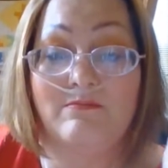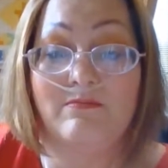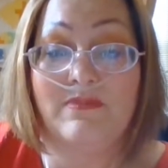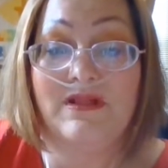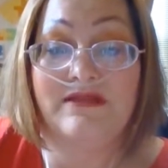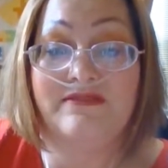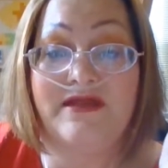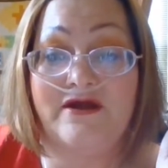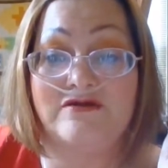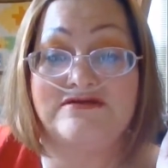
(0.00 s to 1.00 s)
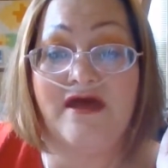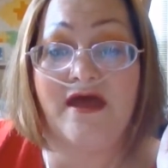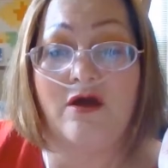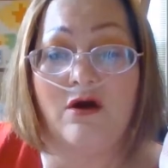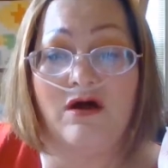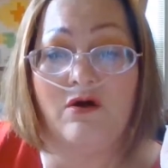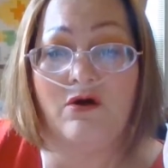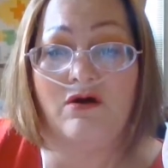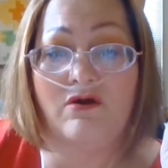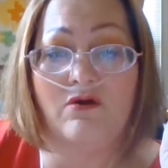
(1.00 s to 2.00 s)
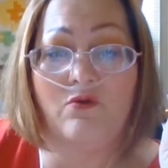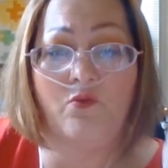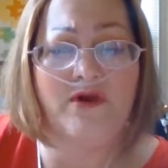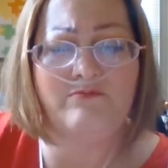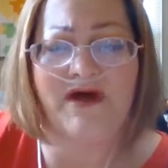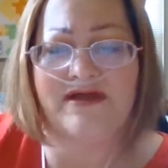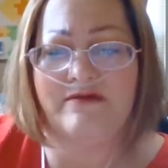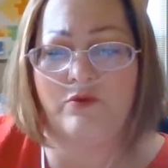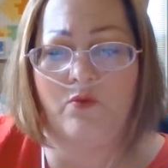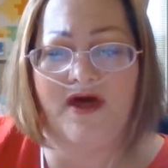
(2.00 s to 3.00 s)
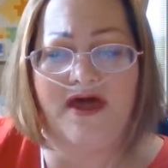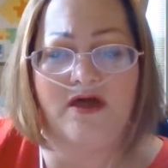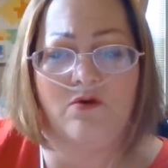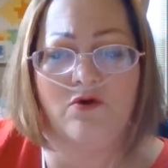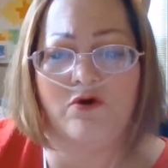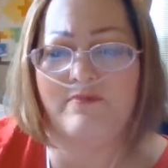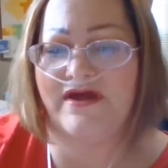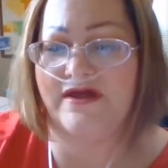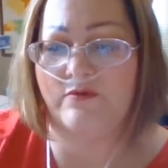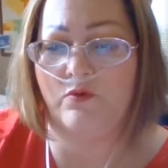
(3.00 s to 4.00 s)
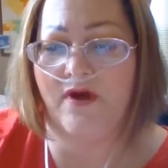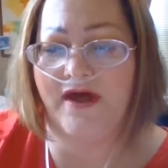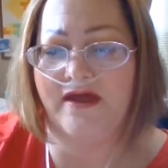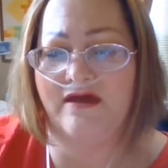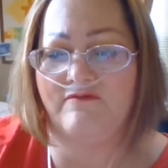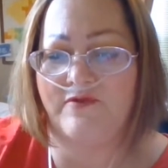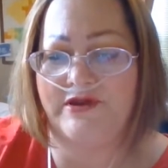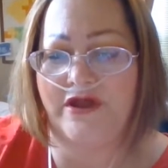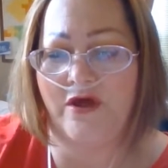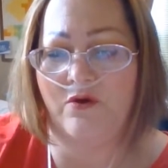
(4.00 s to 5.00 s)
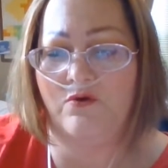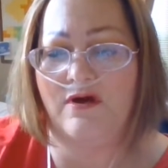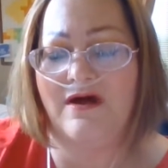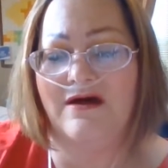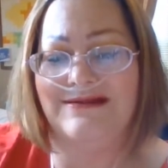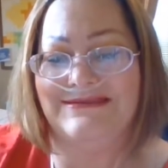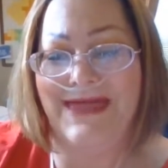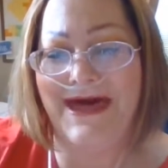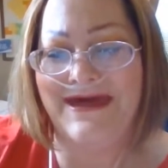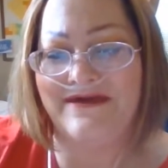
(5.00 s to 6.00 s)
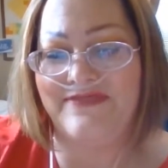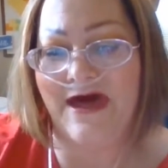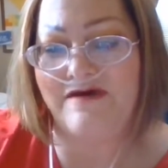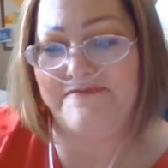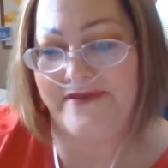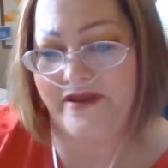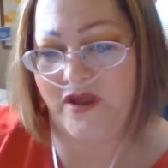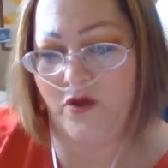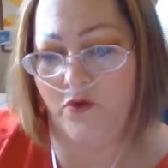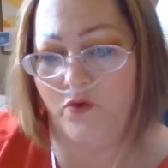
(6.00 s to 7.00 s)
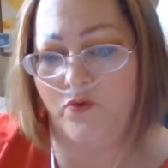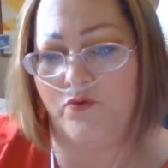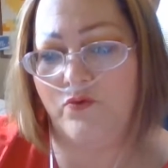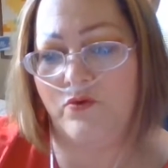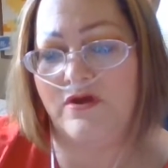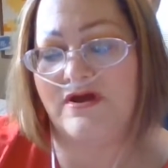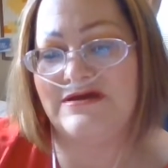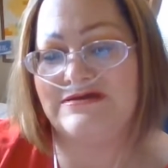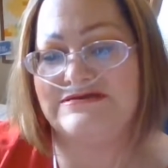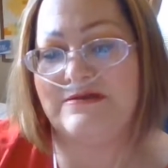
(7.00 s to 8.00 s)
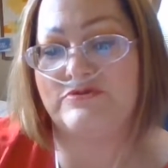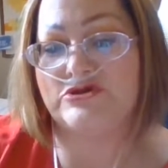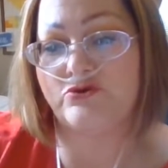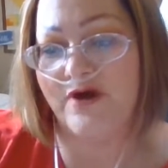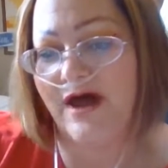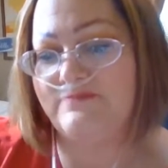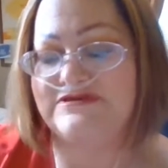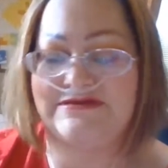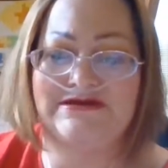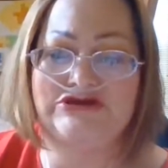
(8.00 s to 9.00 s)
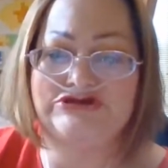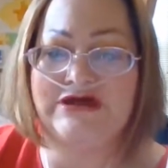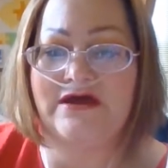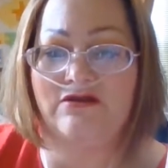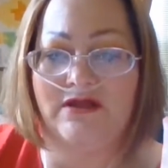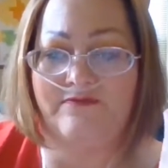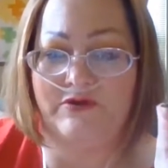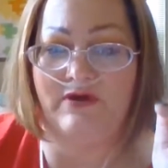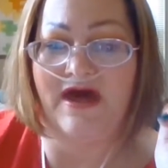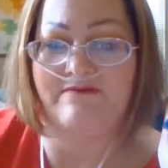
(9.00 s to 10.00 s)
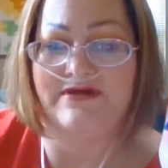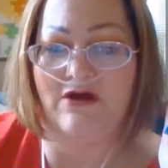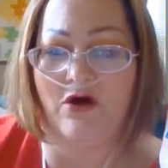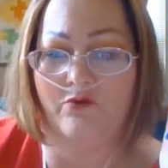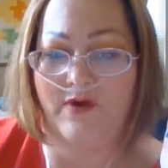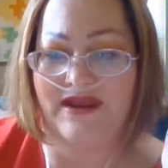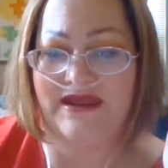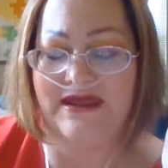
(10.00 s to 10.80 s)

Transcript: there's a win my giveaway or my giveaway video. Like that video. Subscribe to this channel if you haven't already.